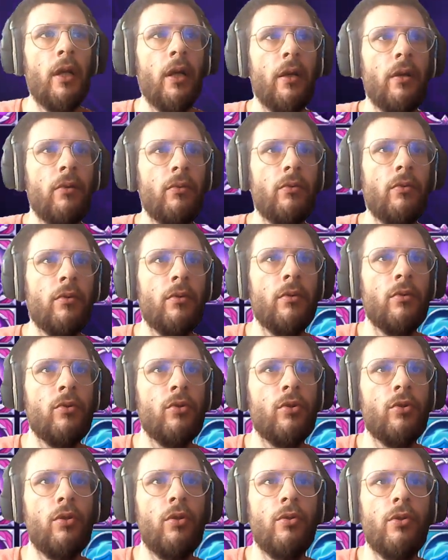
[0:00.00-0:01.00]
out,
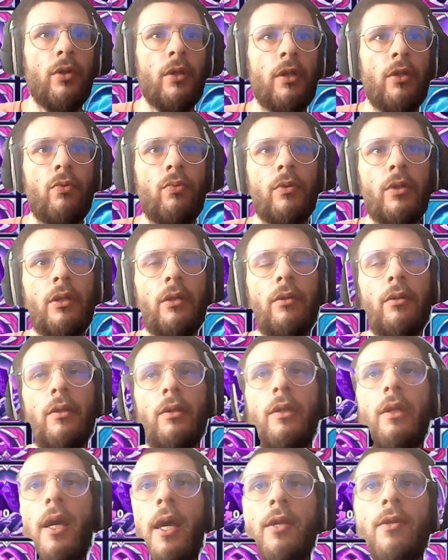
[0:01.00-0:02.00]
just using this one. I
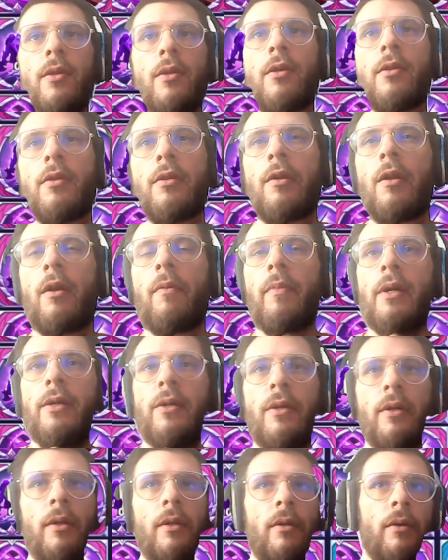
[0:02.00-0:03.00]
think this is an
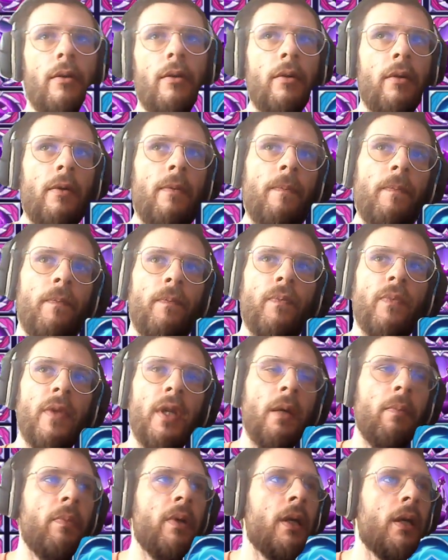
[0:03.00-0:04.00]
amazing
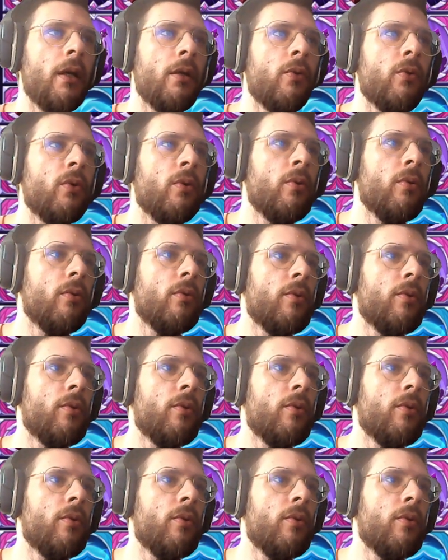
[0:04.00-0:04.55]
epic echo.